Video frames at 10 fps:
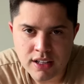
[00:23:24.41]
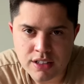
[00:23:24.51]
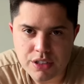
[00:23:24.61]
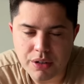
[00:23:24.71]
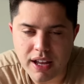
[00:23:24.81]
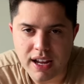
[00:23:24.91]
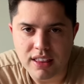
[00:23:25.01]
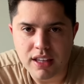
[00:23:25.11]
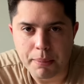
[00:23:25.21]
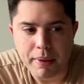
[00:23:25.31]
So yeah, I
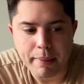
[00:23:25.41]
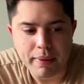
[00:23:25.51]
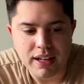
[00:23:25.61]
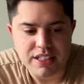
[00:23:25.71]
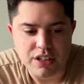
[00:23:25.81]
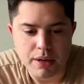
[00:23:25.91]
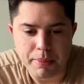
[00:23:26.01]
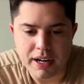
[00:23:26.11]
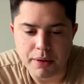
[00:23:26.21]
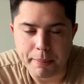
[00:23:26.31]
think big blinds are a
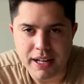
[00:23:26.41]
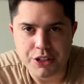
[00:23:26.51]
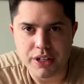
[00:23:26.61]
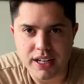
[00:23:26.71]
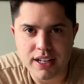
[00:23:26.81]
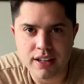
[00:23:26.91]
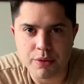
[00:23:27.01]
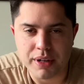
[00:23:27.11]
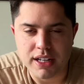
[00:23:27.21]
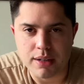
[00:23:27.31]
better metric
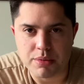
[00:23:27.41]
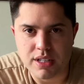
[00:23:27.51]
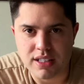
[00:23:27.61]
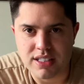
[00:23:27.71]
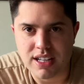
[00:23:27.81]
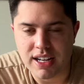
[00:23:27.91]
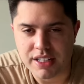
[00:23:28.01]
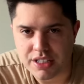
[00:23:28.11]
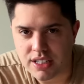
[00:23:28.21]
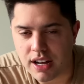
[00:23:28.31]
when it comes to this kind
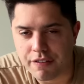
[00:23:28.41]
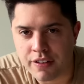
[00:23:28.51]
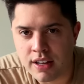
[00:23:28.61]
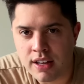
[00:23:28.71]
of stuff.